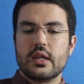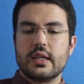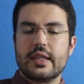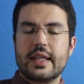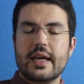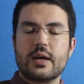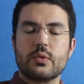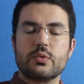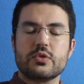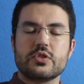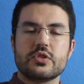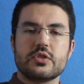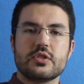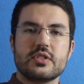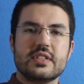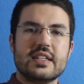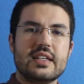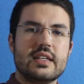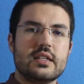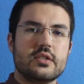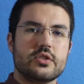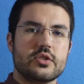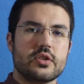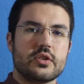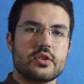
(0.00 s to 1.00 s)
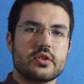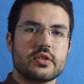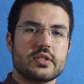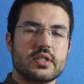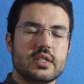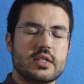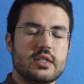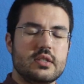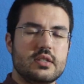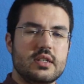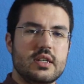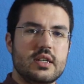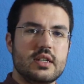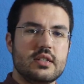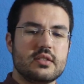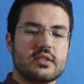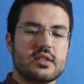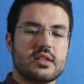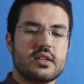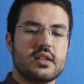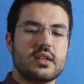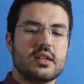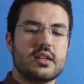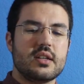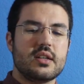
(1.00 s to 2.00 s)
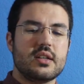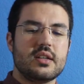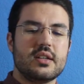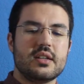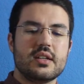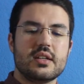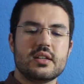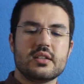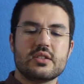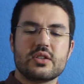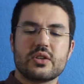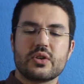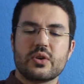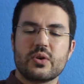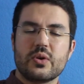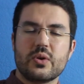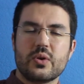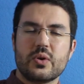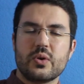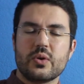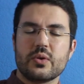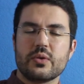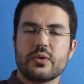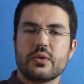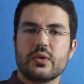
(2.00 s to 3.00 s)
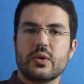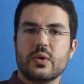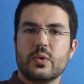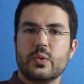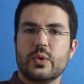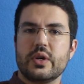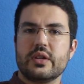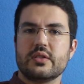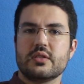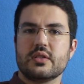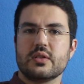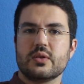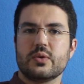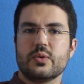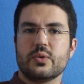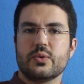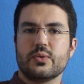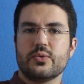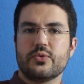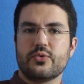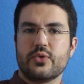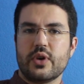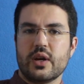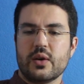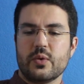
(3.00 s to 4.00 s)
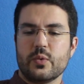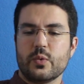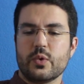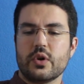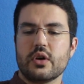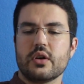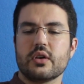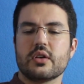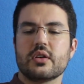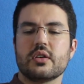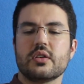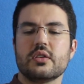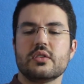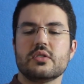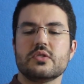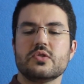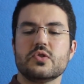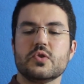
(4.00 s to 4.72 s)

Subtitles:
Language teachers indeed need a core theoretical framework